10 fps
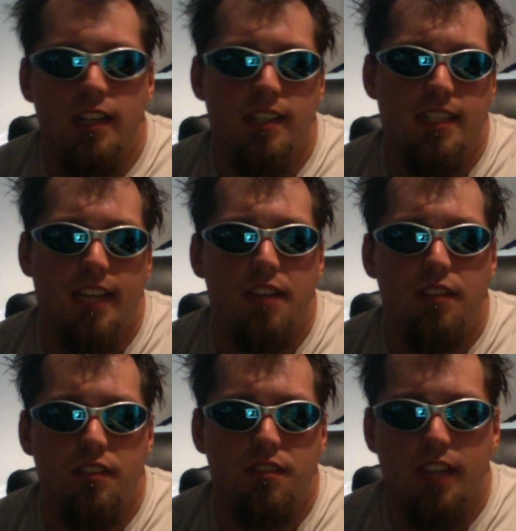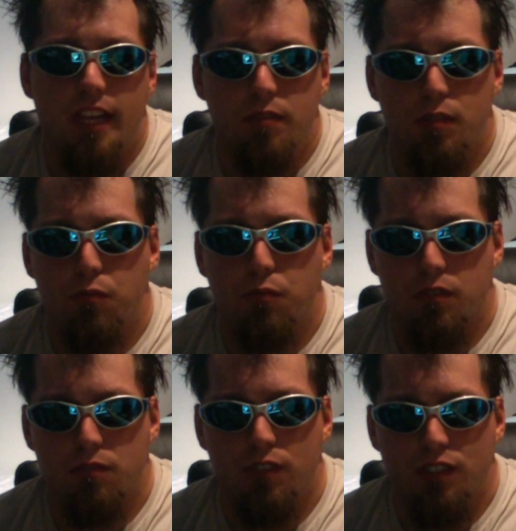Again, this game
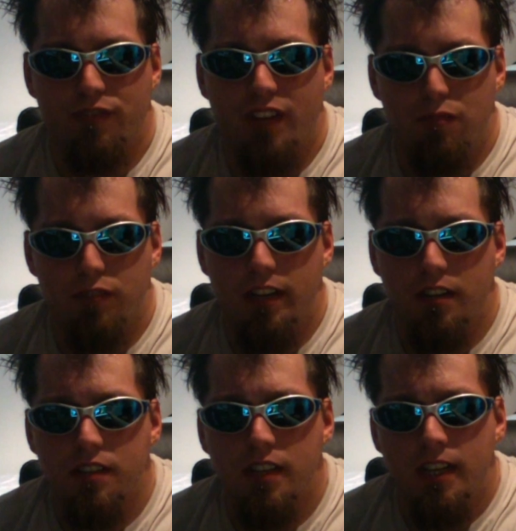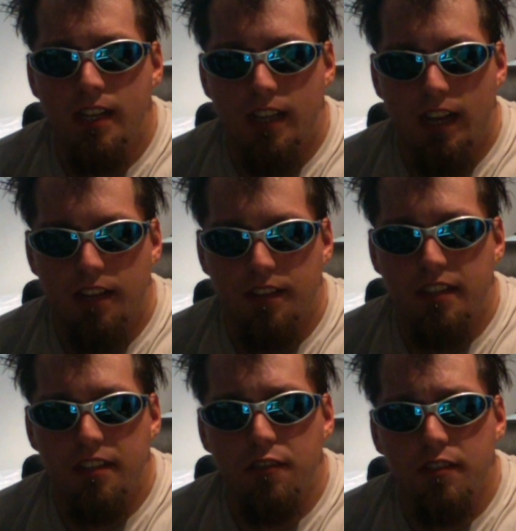supports 1 to 5 players.
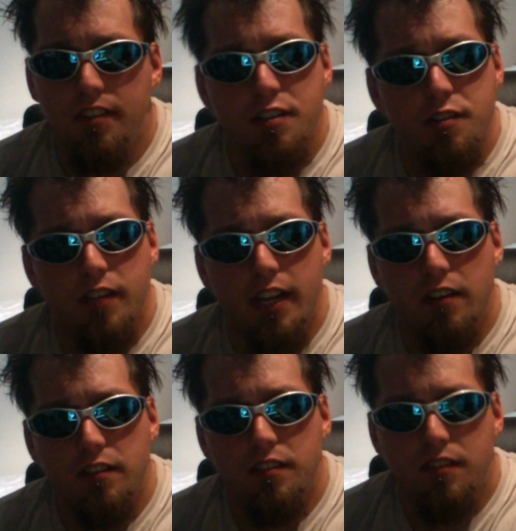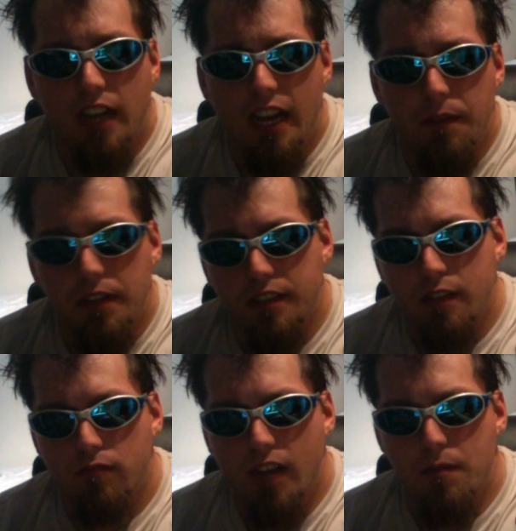The new additional character this time is
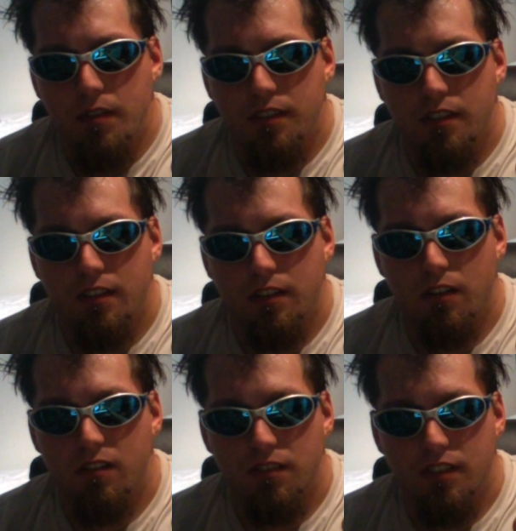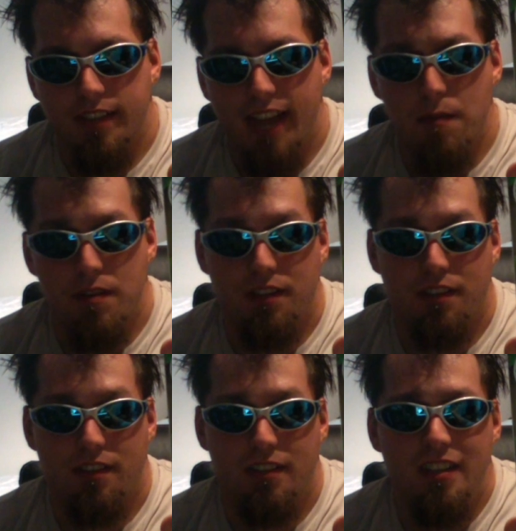a rabbit called Nabbit,
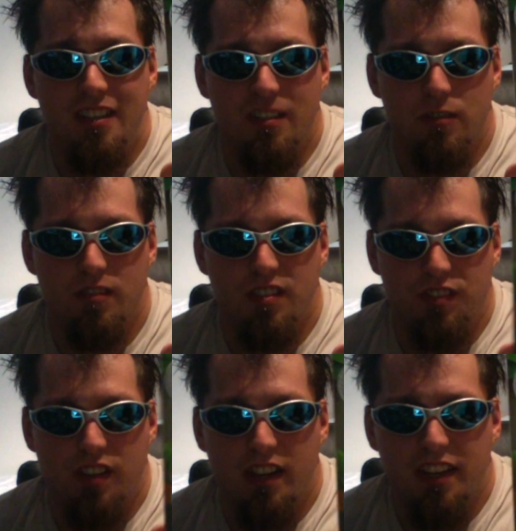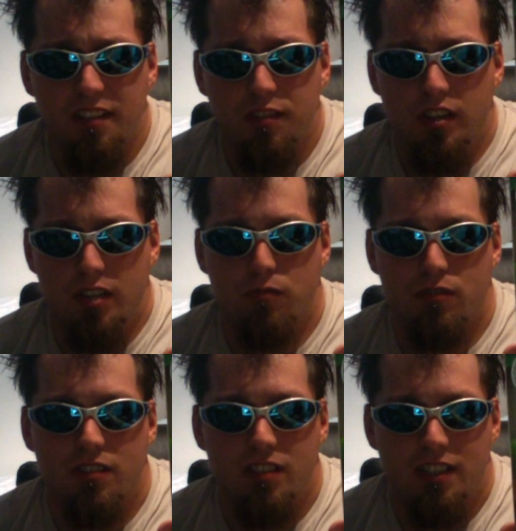who is indestructible
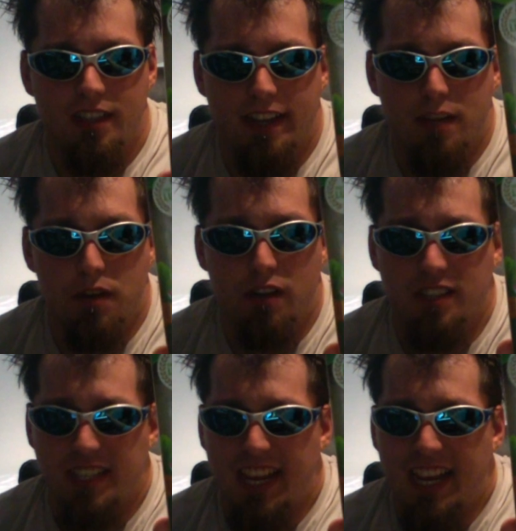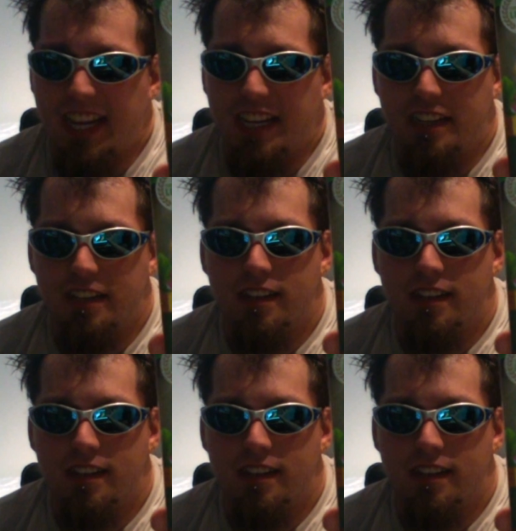and apparently can't get hit.